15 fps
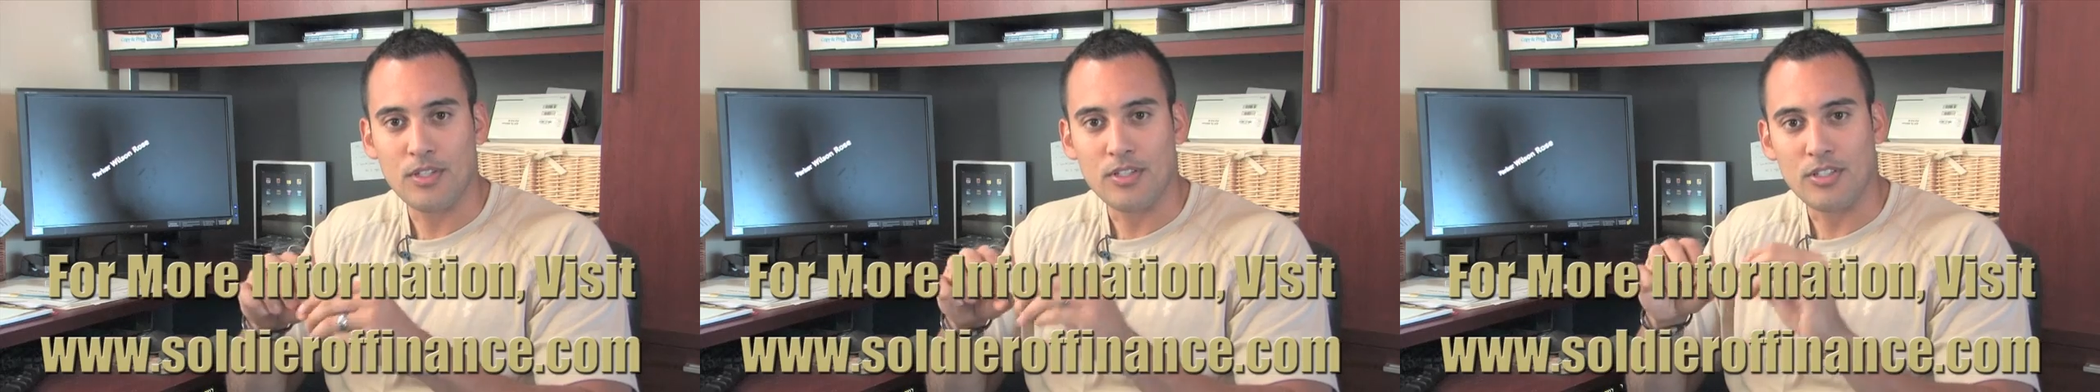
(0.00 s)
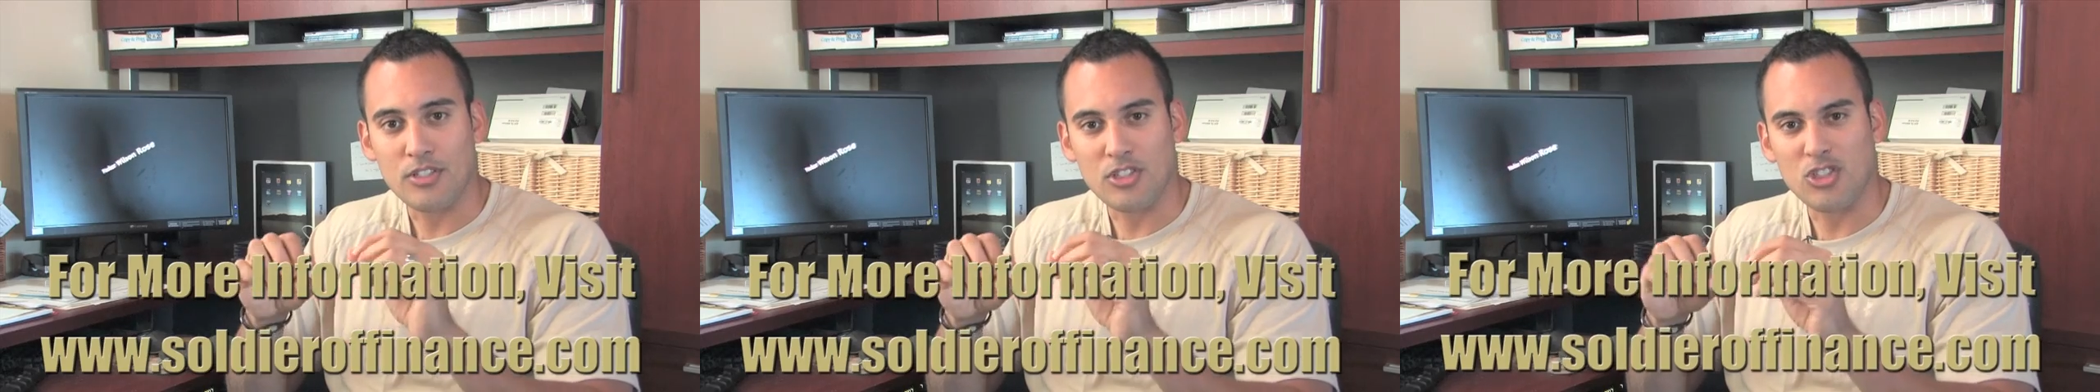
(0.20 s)

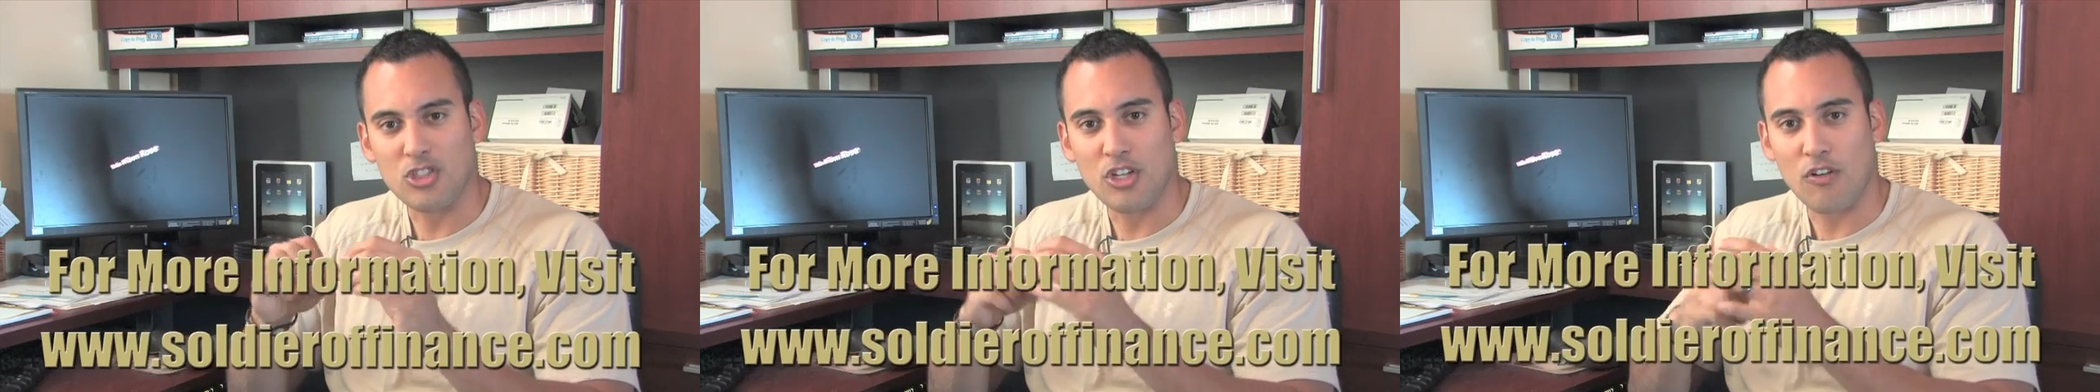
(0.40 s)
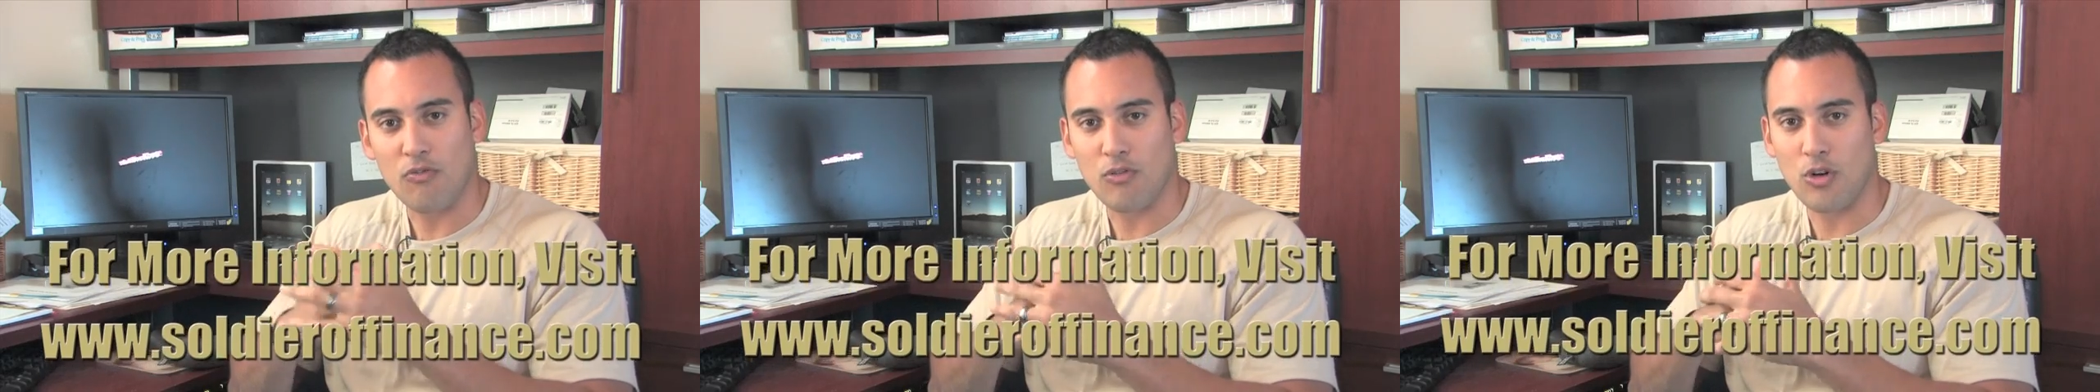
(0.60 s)
This is
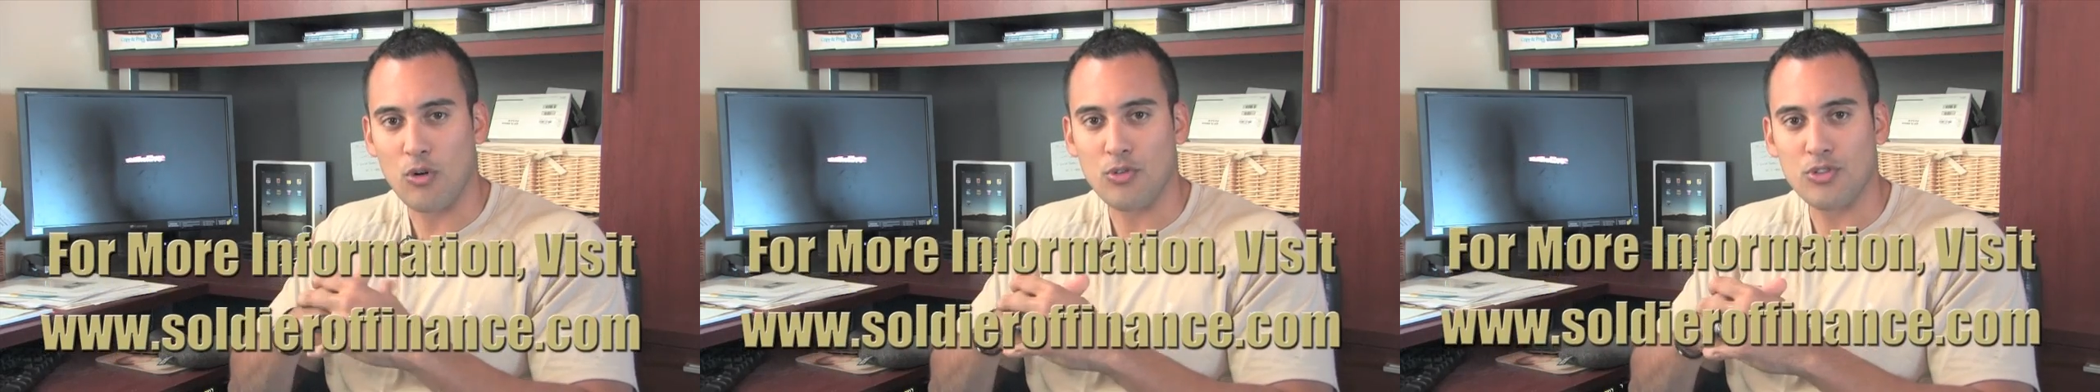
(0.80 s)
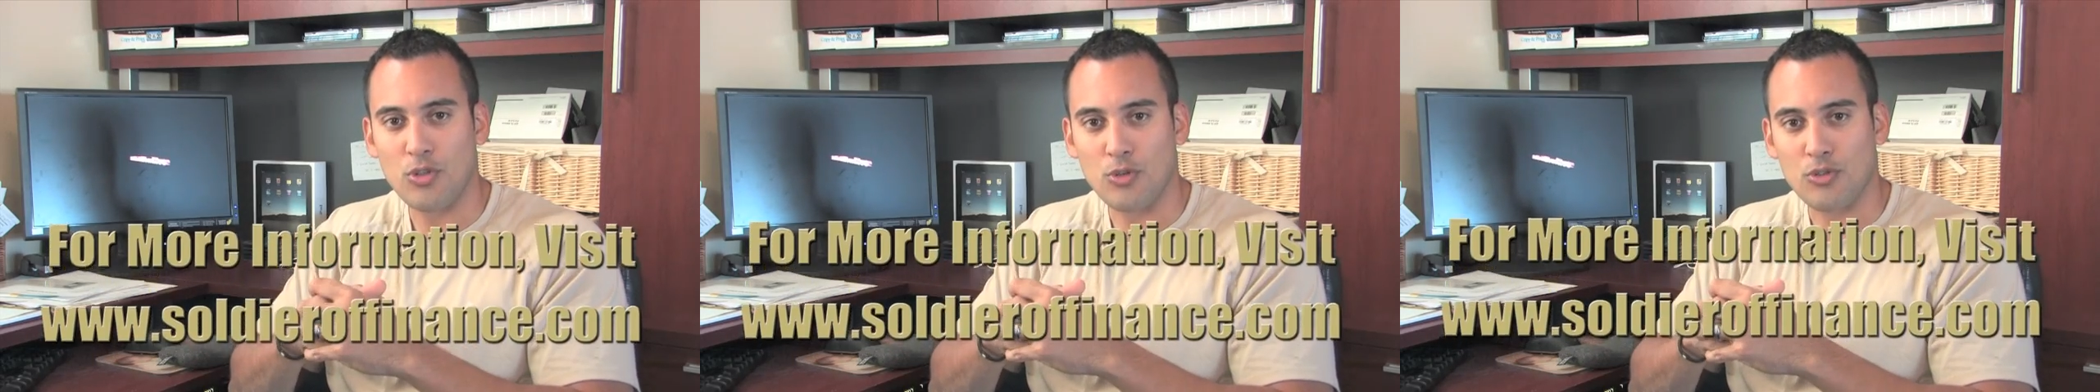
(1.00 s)
Jeff
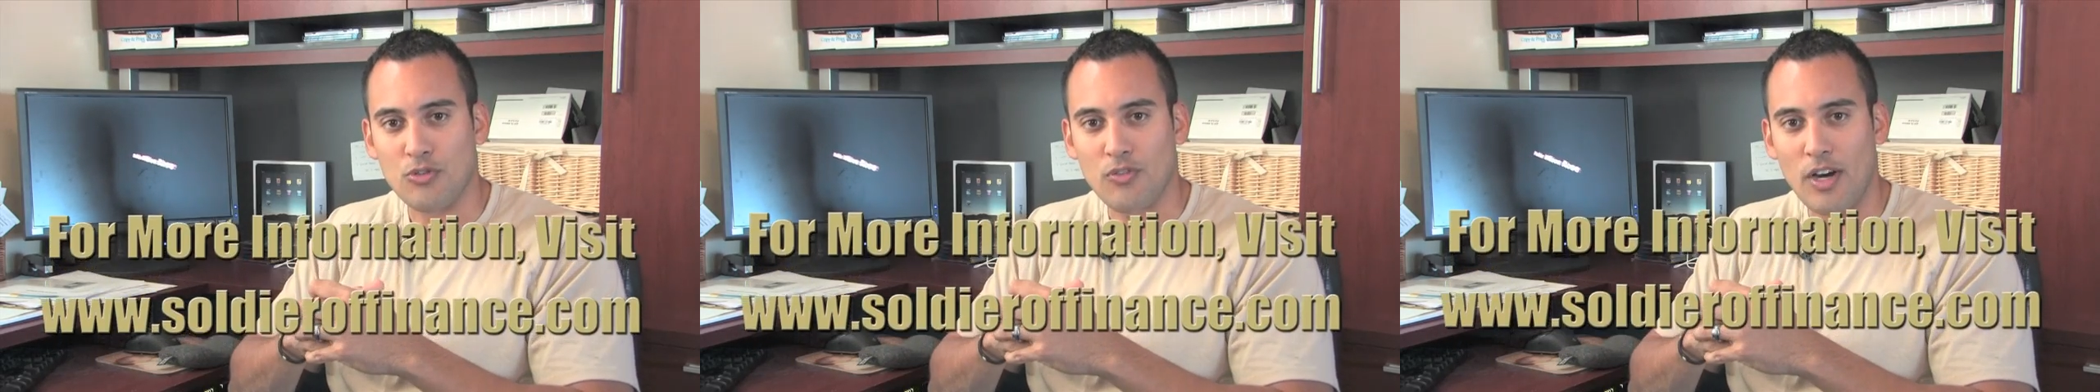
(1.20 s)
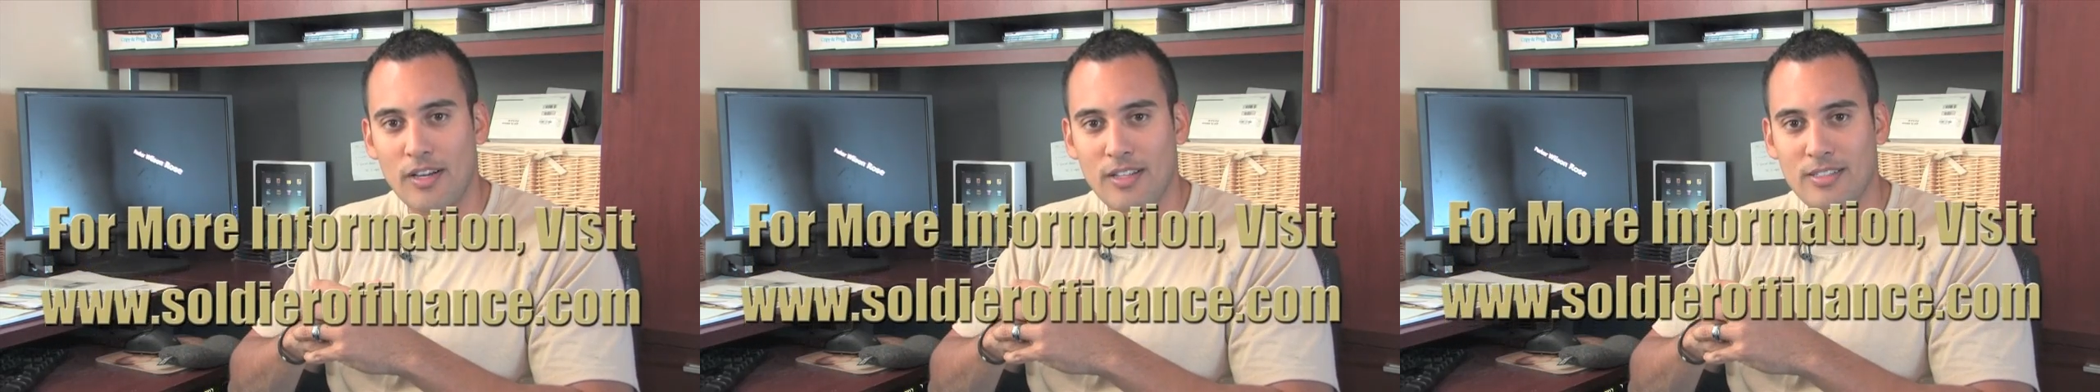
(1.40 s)
Rose,
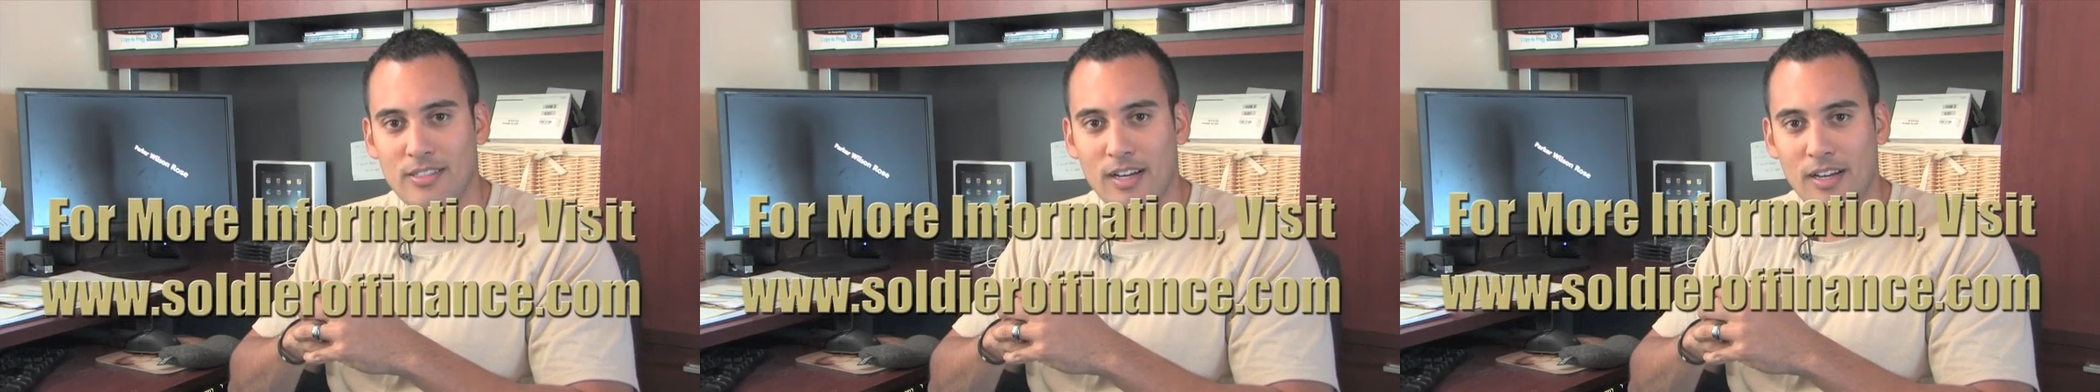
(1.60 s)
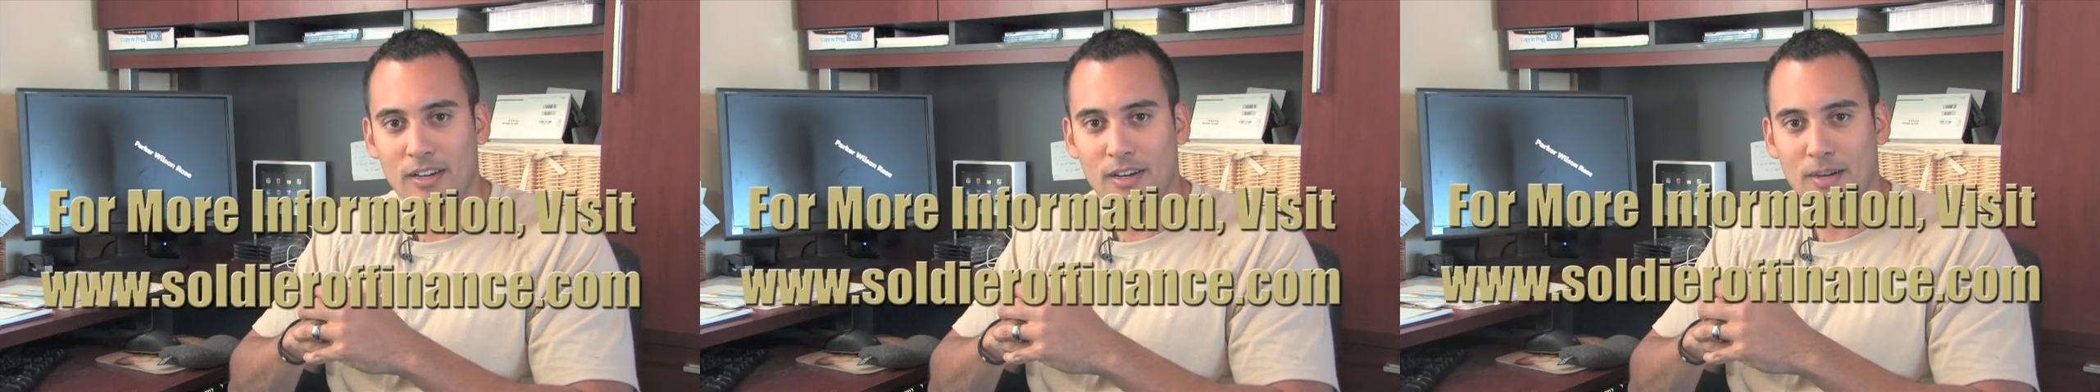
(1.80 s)

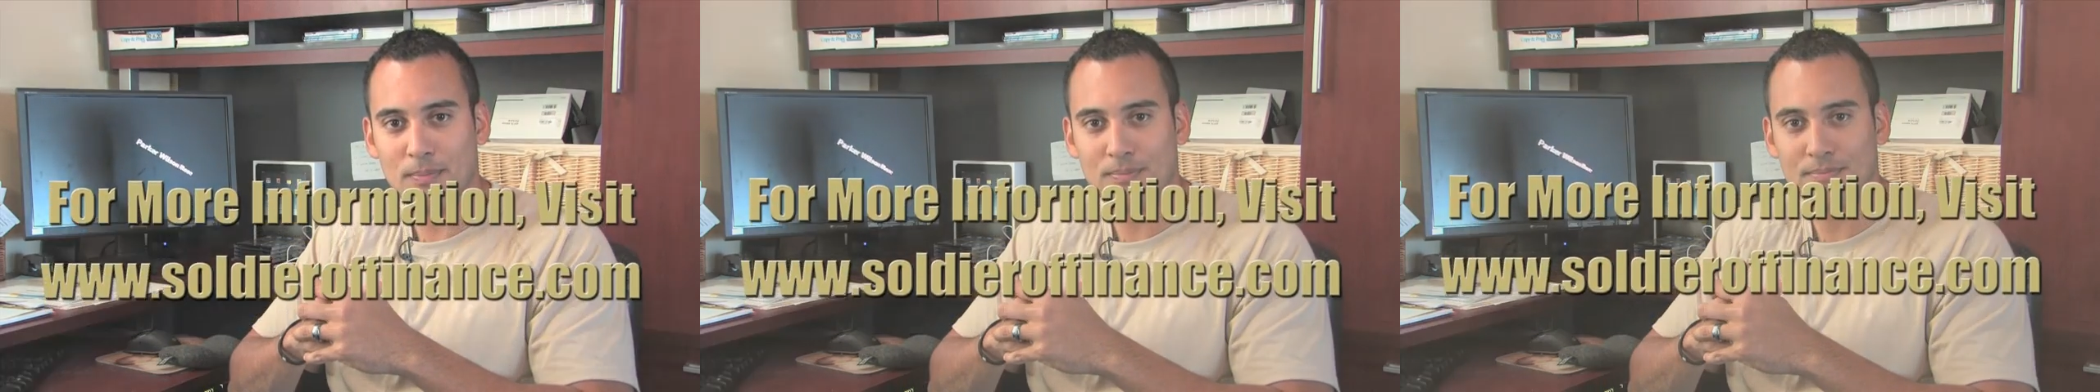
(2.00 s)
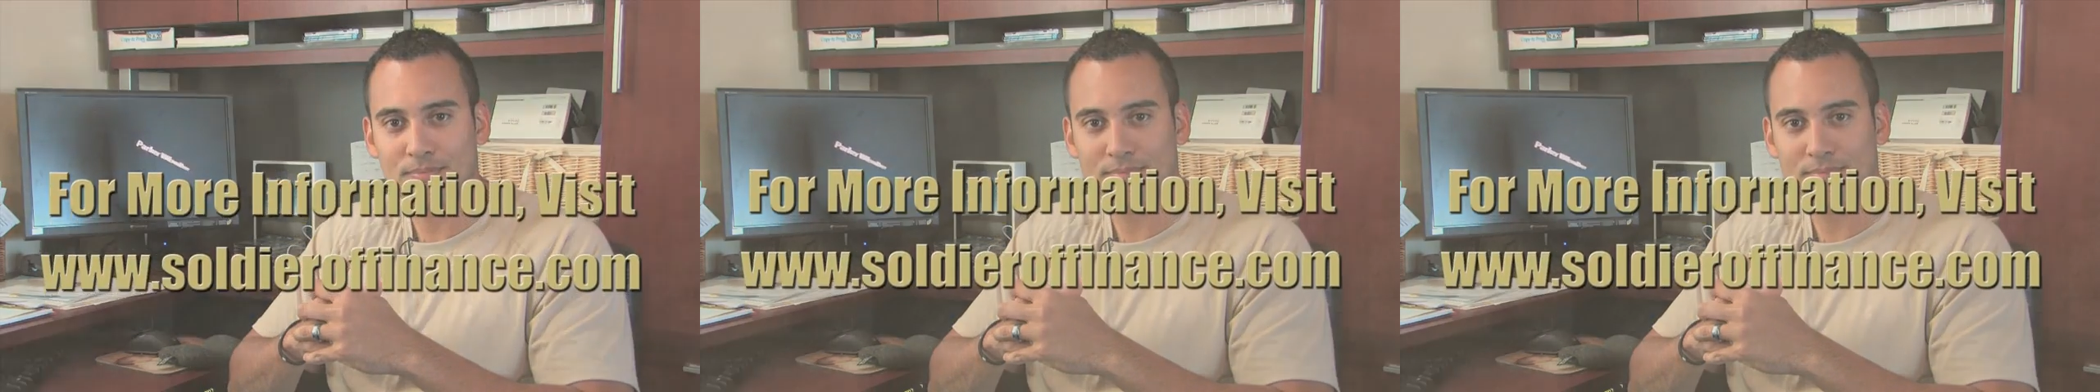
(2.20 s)
soldierfinance.com.